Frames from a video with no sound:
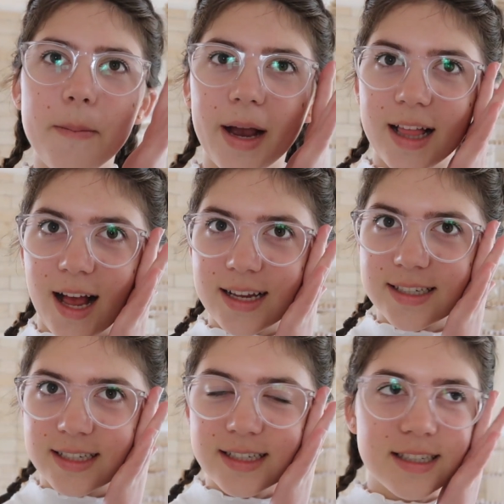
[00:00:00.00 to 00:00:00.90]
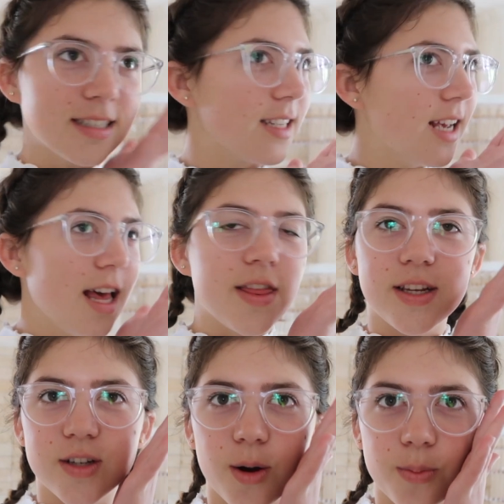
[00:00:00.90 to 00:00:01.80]
my glasses.
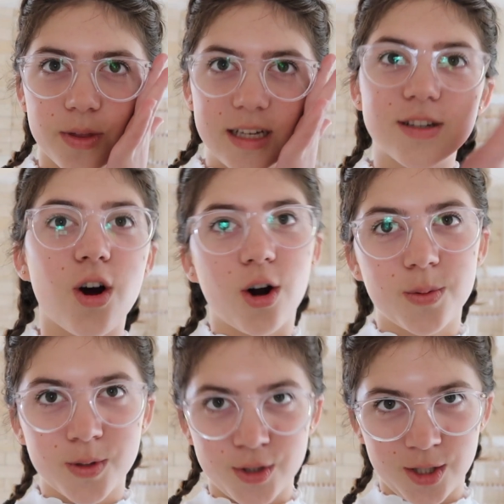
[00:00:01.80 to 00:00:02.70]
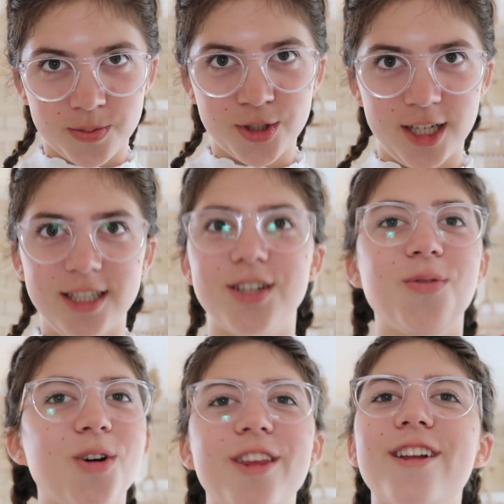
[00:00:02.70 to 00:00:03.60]
These are these are prescription,
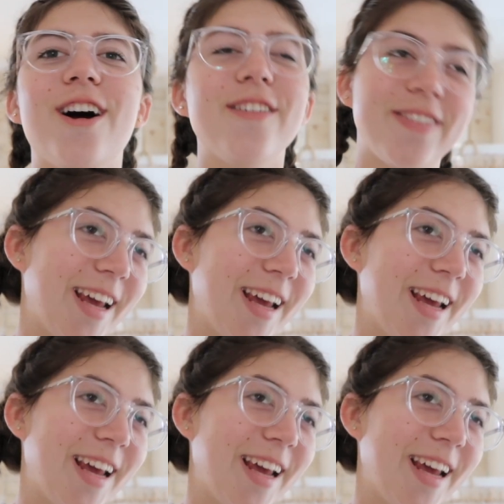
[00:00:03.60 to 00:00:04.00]
don't worry, they're not